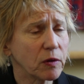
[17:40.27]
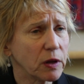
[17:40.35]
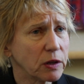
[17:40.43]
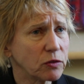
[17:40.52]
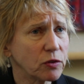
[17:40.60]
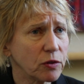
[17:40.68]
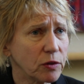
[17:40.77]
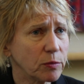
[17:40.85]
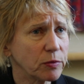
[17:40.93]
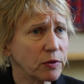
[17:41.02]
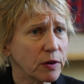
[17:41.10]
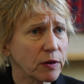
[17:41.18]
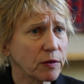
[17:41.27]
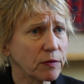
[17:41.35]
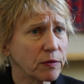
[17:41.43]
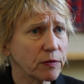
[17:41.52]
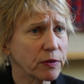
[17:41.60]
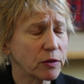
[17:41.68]
in terms
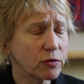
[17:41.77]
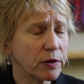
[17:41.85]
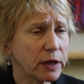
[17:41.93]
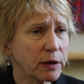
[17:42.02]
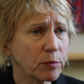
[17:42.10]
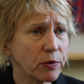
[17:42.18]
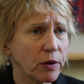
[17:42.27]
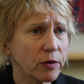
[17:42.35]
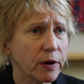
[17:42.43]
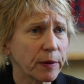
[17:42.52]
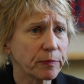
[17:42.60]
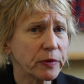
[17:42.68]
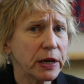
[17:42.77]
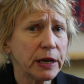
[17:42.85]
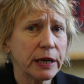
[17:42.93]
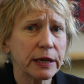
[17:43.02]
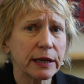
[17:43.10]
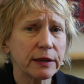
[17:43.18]
of the training program
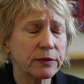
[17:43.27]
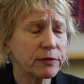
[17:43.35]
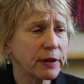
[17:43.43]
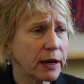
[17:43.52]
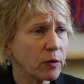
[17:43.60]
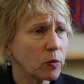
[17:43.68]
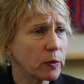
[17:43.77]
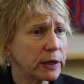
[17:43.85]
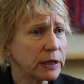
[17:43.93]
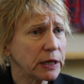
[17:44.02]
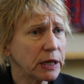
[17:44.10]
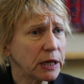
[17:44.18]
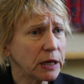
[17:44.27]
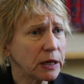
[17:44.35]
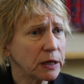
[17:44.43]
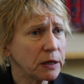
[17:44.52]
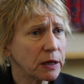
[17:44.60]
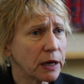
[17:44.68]
is that we
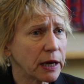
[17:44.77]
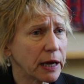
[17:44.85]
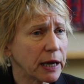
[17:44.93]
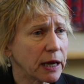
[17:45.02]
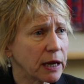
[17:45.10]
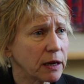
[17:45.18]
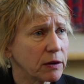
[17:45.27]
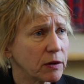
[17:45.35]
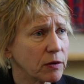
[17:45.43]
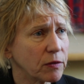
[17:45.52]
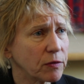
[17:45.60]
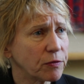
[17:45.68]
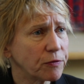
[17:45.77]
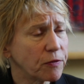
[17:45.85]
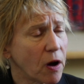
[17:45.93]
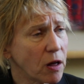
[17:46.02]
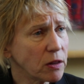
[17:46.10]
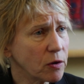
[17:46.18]
need a
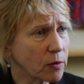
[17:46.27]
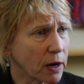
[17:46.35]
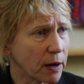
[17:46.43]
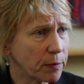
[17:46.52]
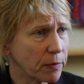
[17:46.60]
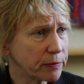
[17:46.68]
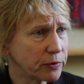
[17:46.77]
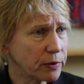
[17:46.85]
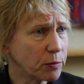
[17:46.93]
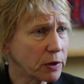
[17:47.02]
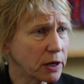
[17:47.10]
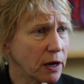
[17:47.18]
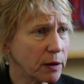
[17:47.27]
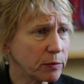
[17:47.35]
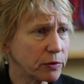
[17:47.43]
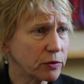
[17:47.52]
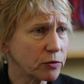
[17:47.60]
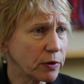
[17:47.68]
follow-up. Someone
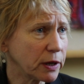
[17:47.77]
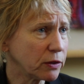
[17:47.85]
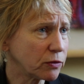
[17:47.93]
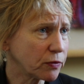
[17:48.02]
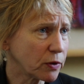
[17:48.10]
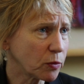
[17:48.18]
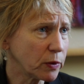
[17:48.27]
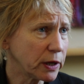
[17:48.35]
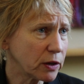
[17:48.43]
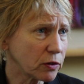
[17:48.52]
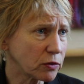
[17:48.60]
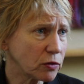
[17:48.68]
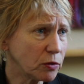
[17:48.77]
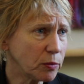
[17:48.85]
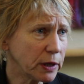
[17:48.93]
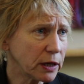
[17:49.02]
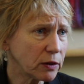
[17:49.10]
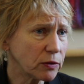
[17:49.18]
comes and trains for a week or 2
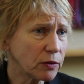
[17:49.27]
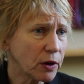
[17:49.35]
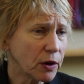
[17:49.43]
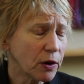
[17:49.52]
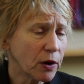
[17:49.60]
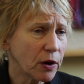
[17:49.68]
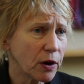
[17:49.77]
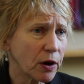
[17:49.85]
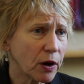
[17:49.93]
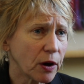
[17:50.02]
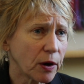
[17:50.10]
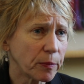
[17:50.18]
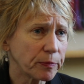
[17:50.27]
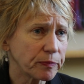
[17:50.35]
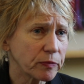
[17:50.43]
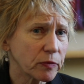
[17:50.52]
weeks, and